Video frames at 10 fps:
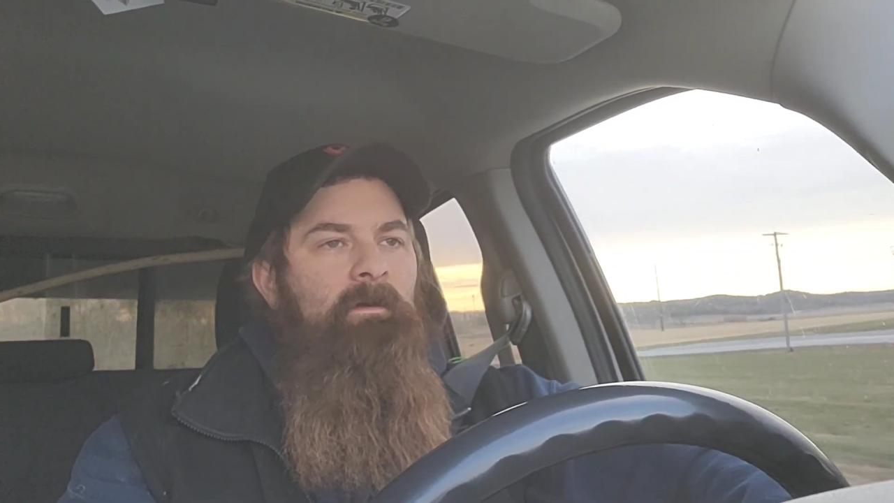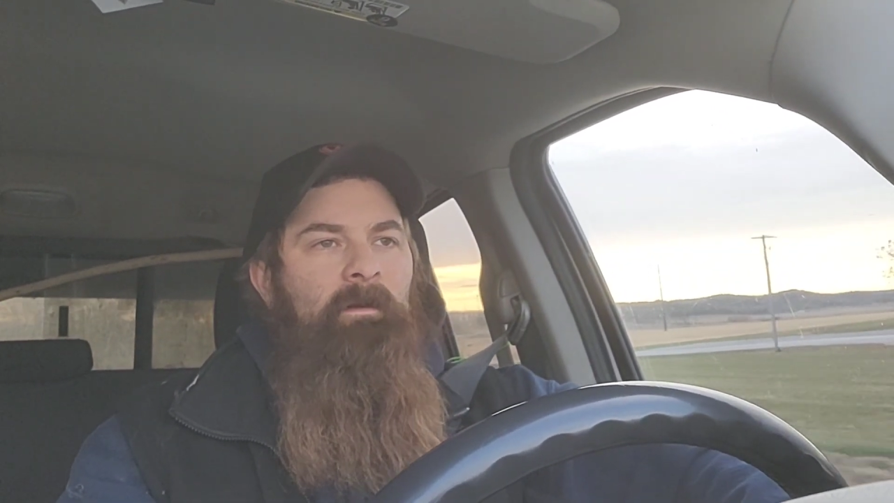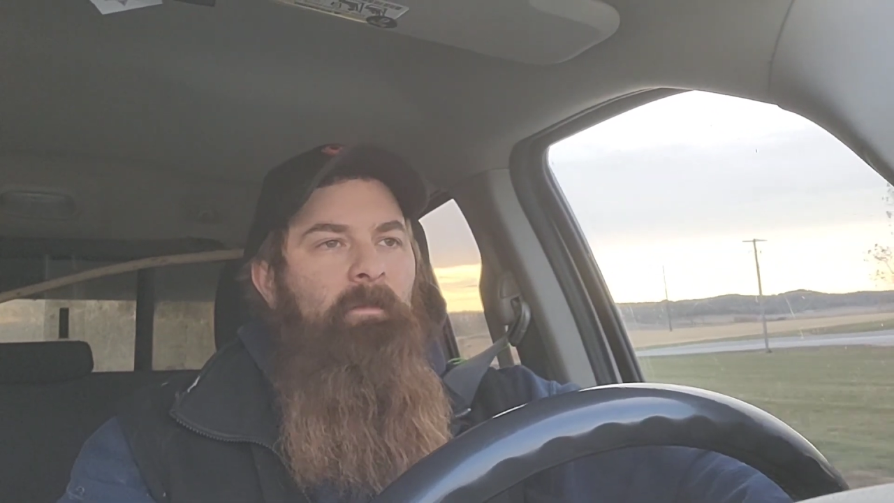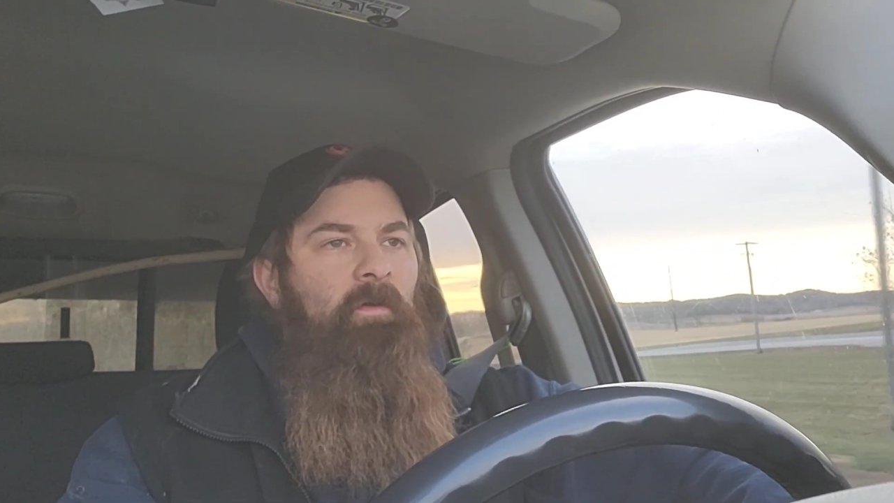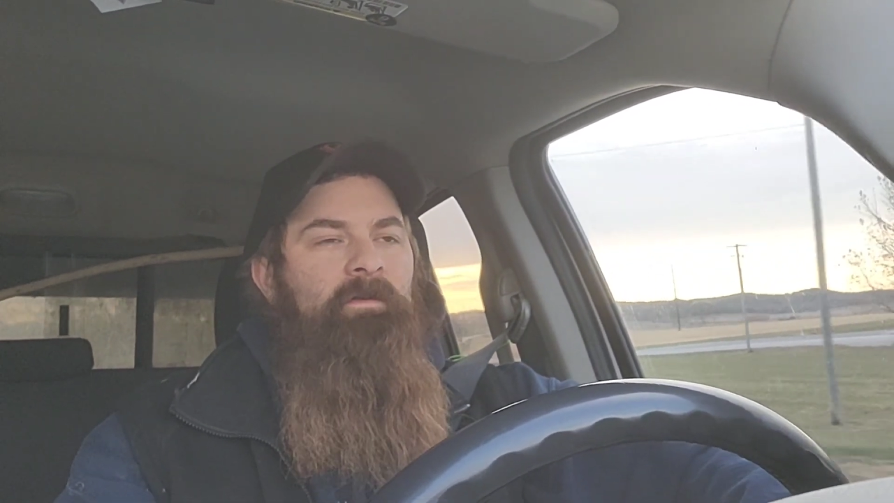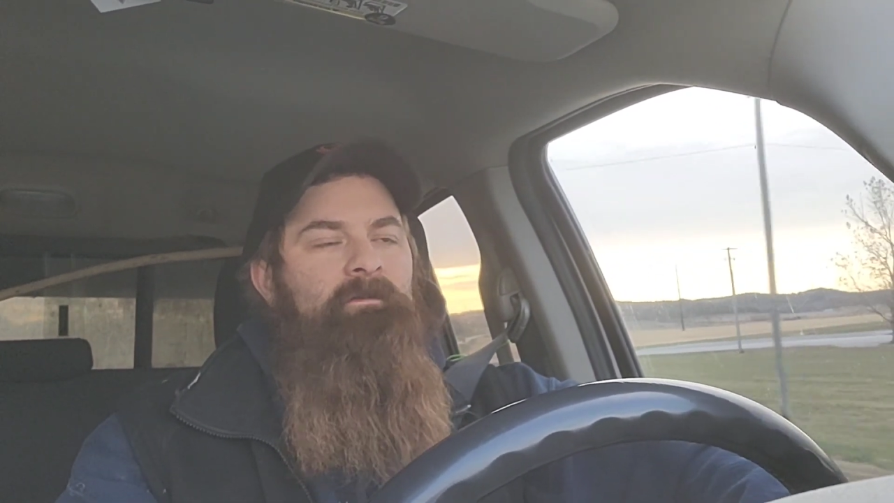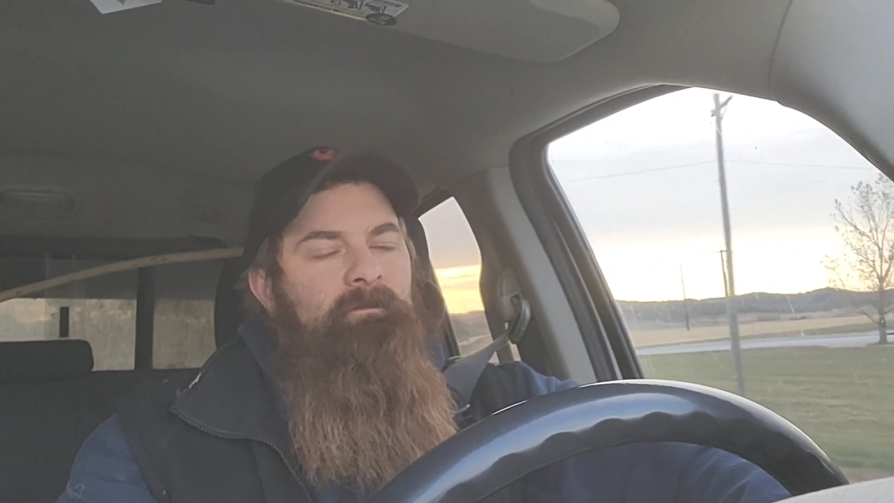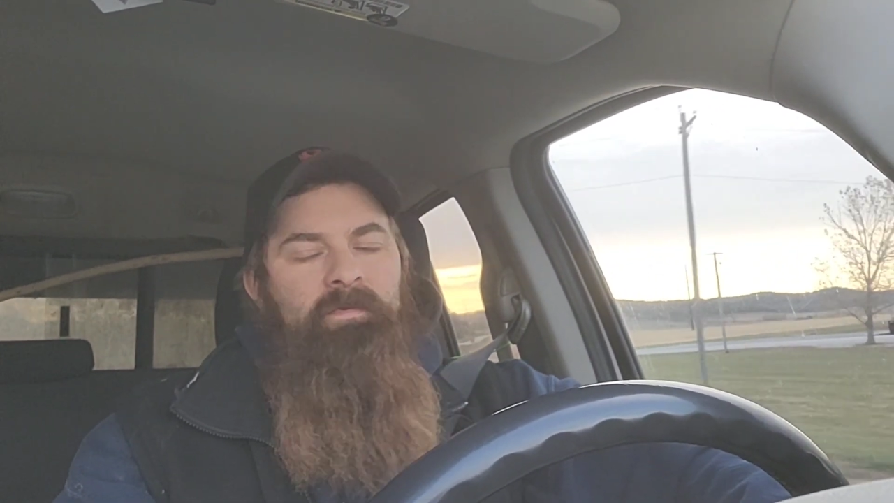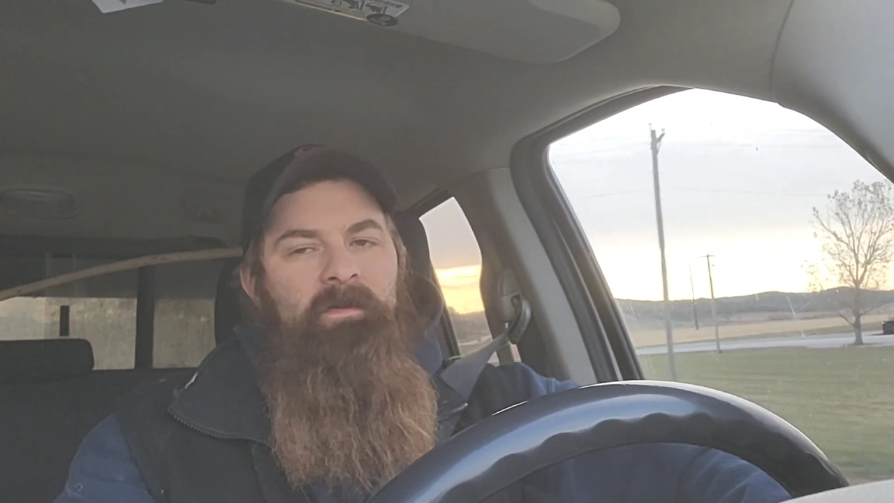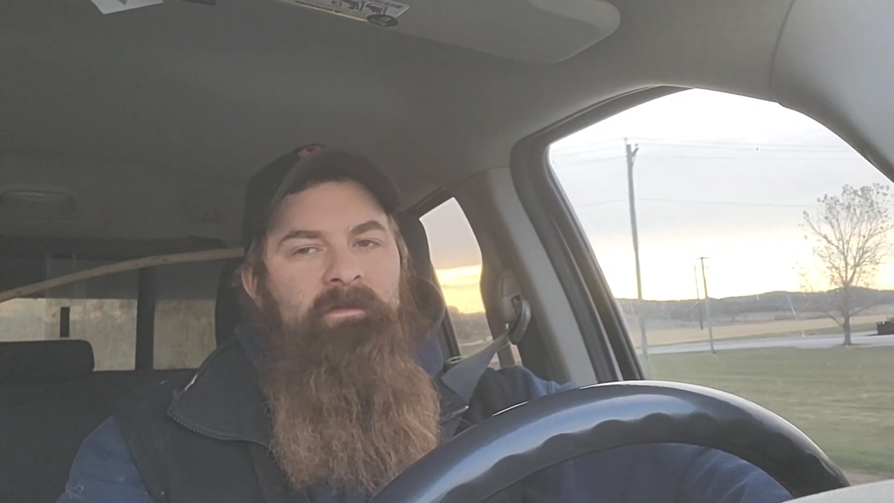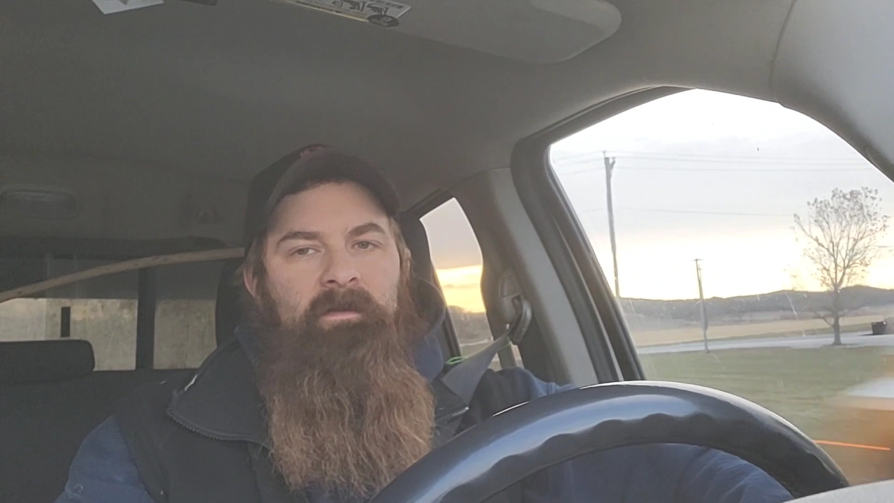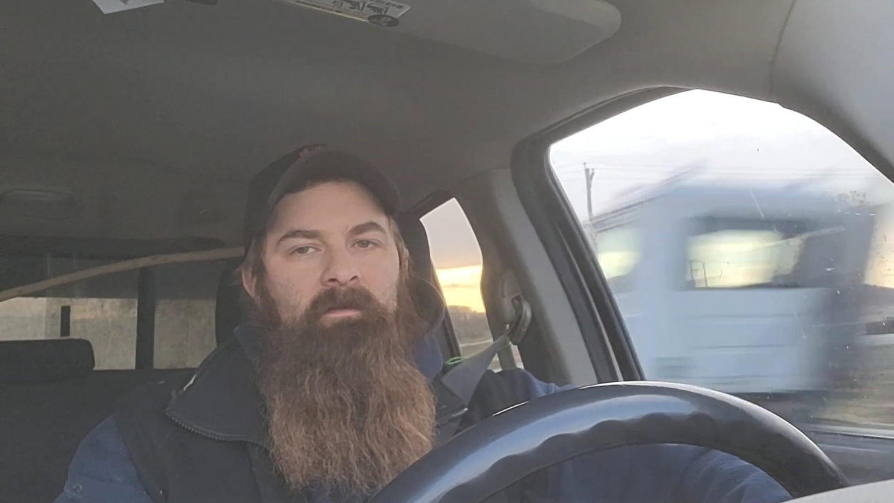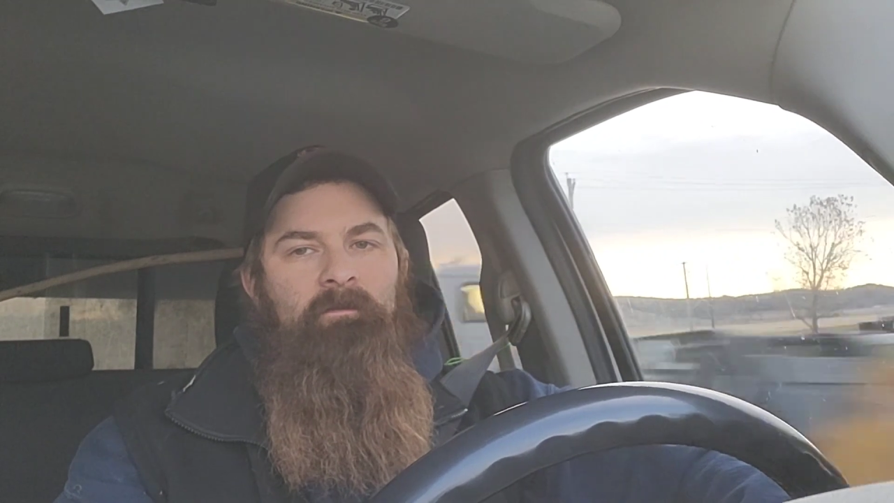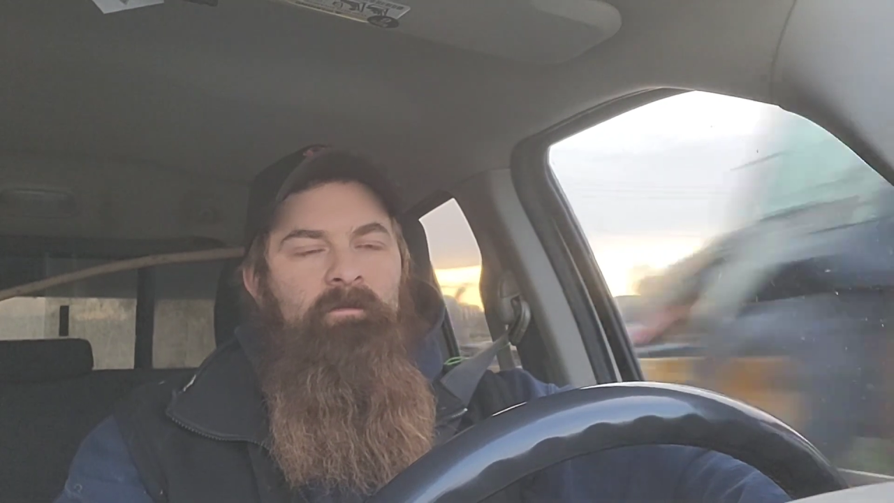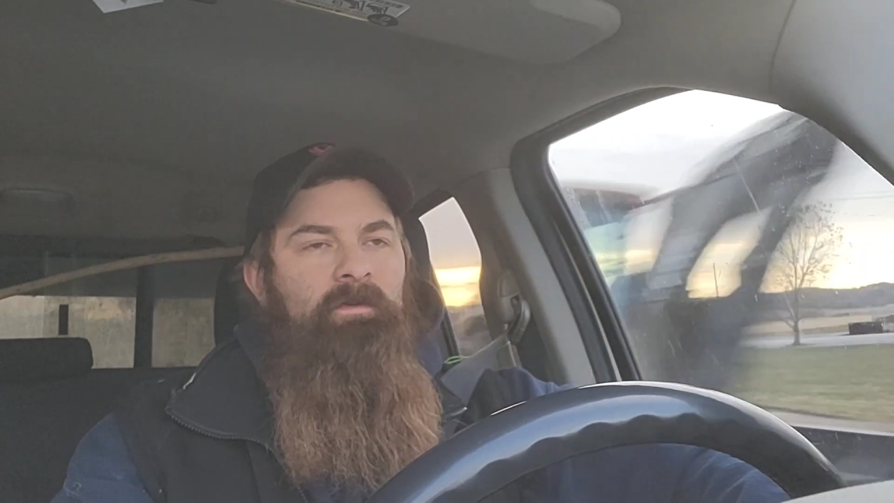I'm only, plus I don't